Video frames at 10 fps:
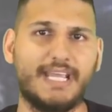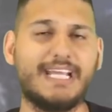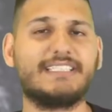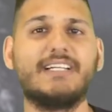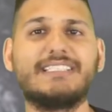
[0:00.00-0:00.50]

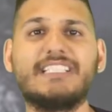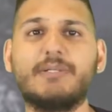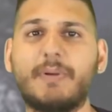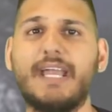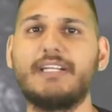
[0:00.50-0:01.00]
it doesn't
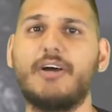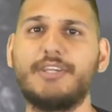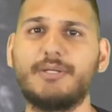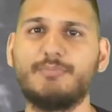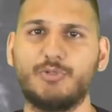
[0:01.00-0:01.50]
depend
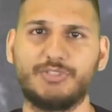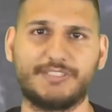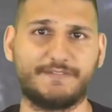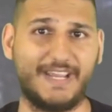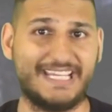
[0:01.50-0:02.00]
on the
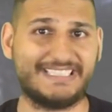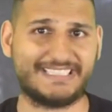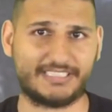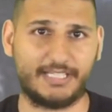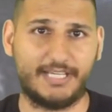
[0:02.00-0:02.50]
moon's
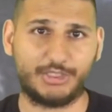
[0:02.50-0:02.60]
phases.